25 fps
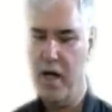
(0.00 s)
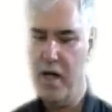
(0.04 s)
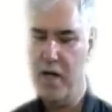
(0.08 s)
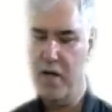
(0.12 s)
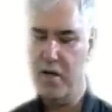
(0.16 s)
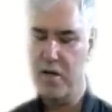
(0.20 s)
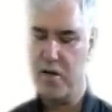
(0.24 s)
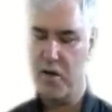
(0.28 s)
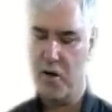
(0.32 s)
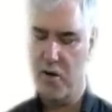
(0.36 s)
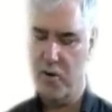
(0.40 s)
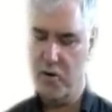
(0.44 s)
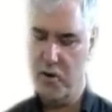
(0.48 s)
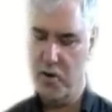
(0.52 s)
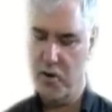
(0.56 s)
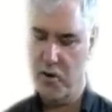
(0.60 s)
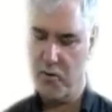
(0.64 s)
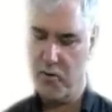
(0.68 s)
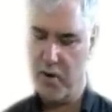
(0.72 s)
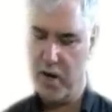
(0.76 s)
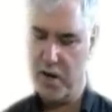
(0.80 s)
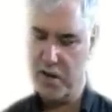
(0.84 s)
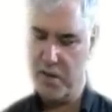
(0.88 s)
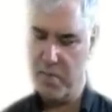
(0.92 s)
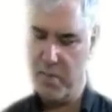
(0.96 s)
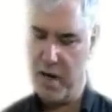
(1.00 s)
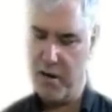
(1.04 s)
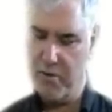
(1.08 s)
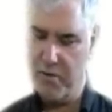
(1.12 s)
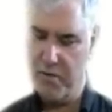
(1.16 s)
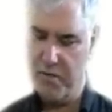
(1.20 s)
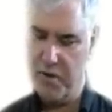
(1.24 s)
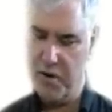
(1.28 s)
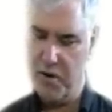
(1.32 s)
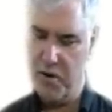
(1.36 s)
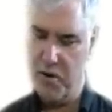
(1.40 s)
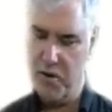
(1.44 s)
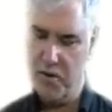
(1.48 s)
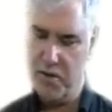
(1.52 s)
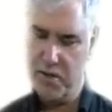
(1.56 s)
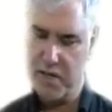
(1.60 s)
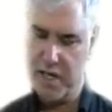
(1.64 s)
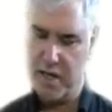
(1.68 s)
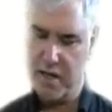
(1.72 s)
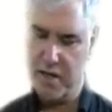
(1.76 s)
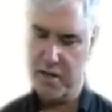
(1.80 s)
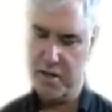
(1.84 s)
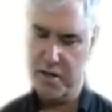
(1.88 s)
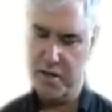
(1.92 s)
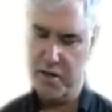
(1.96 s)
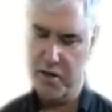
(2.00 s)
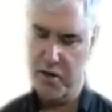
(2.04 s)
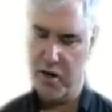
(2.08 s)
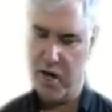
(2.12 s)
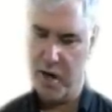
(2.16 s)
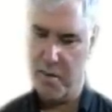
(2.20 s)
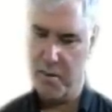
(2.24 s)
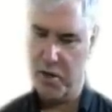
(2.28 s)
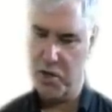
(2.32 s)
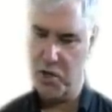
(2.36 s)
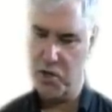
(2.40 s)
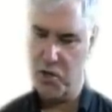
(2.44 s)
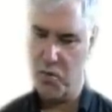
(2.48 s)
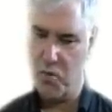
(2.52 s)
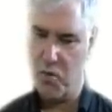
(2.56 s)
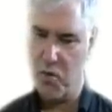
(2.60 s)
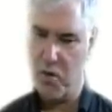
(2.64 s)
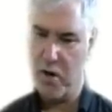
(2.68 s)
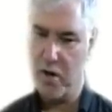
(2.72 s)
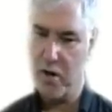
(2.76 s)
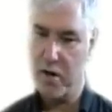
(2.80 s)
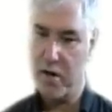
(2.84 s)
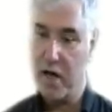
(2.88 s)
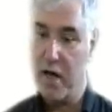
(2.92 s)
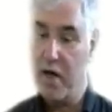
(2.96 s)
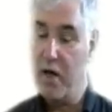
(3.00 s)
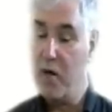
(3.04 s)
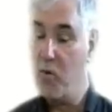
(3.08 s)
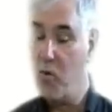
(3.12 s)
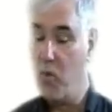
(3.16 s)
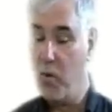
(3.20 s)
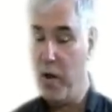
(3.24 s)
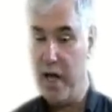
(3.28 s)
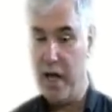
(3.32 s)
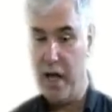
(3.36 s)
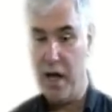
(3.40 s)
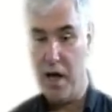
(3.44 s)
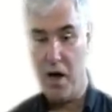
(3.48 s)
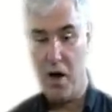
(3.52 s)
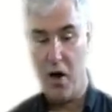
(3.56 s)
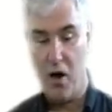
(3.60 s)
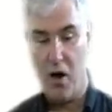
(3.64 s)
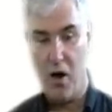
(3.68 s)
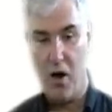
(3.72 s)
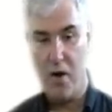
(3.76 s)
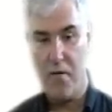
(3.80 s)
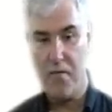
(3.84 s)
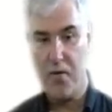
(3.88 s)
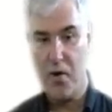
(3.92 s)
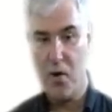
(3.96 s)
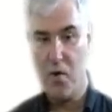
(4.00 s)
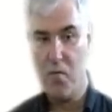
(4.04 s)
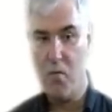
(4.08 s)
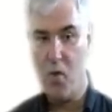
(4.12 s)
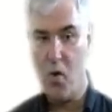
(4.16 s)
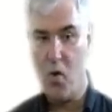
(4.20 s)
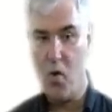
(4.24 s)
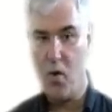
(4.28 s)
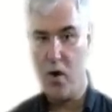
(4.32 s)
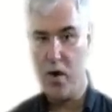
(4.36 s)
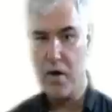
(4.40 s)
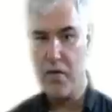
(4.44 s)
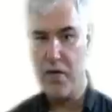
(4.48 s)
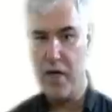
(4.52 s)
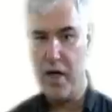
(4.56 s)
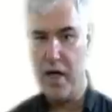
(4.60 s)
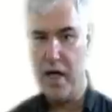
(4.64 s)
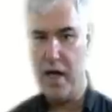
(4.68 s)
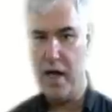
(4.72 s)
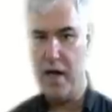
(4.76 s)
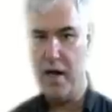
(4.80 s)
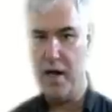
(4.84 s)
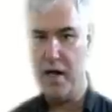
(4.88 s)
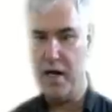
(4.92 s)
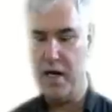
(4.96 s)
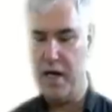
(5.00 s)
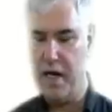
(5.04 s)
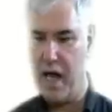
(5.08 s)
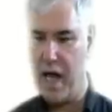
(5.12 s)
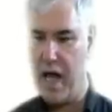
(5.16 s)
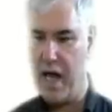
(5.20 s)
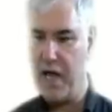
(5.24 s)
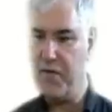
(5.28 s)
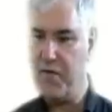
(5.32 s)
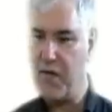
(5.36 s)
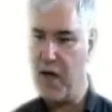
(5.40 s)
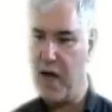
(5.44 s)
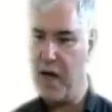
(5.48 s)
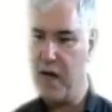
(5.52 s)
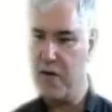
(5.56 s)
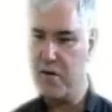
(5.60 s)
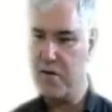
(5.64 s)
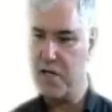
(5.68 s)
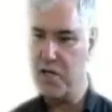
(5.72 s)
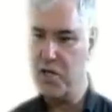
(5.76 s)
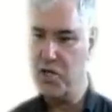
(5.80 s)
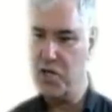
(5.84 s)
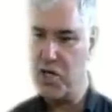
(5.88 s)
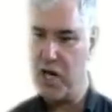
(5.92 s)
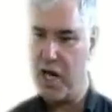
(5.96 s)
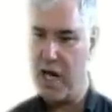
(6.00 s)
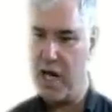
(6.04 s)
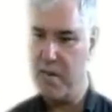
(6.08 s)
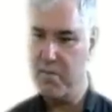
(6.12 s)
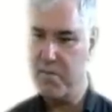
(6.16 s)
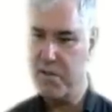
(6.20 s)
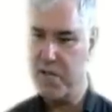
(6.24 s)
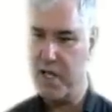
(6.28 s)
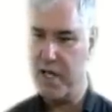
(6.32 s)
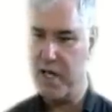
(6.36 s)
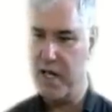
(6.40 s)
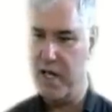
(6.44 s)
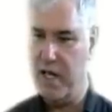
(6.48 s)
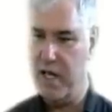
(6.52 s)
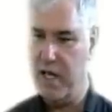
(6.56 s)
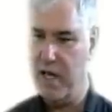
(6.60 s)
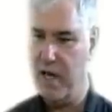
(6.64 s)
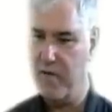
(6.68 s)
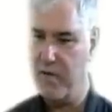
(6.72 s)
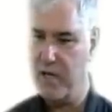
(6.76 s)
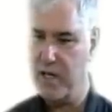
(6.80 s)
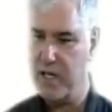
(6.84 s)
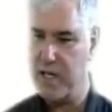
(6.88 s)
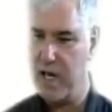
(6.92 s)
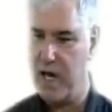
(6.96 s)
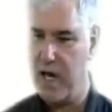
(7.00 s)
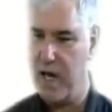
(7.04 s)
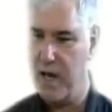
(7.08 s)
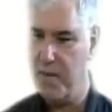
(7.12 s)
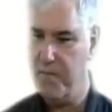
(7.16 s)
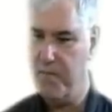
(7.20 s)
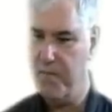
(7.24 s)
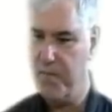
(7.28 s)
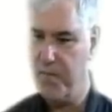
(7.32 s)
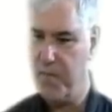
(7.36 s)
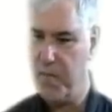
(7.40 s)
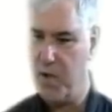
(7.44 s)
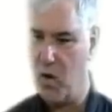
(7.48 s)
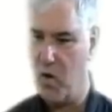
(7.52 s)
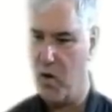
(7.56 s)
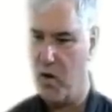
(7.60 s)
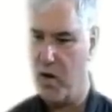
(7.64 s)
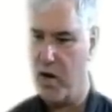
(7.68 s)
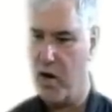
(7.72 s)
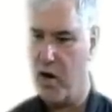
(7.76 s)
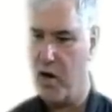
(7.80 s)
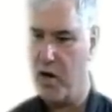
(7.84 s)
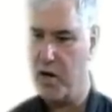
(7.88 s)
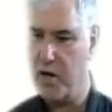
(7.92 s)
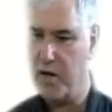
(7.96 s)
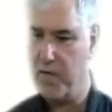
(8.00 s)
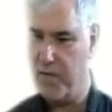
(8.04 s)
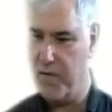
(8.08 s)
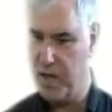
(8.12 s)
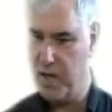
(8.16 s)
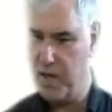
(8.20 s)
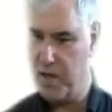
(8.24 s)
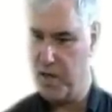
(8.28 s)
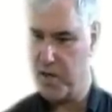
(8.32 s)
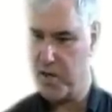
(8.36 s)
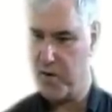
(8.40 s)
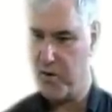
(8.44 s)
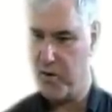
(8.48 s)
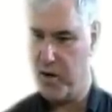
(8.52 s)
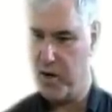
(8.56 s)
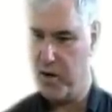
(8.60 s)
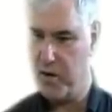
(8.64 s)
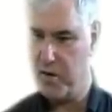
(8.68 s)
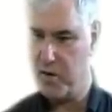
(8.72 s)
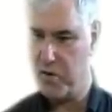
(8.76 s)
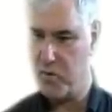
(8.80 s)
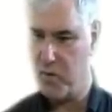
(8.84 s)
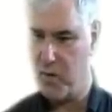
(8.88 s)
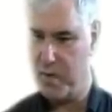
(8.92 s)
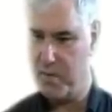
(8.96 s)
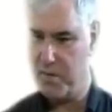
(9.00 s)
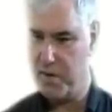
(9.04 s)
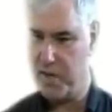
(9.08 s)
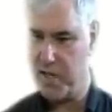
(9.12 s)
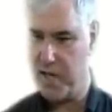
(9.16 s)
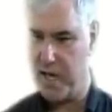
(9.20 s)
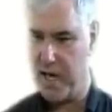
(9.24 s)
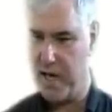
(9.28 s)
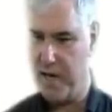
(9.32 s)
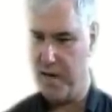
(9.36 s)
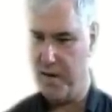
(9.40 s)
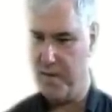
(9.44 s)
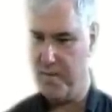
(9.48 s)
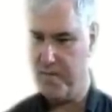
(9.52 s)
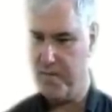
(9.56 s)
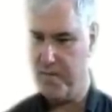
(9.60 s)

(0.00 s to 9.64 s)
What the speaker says: so your resume review telling you how much you're worth. We offer more than 9,000 jobs at any given time on our Defense Careers website.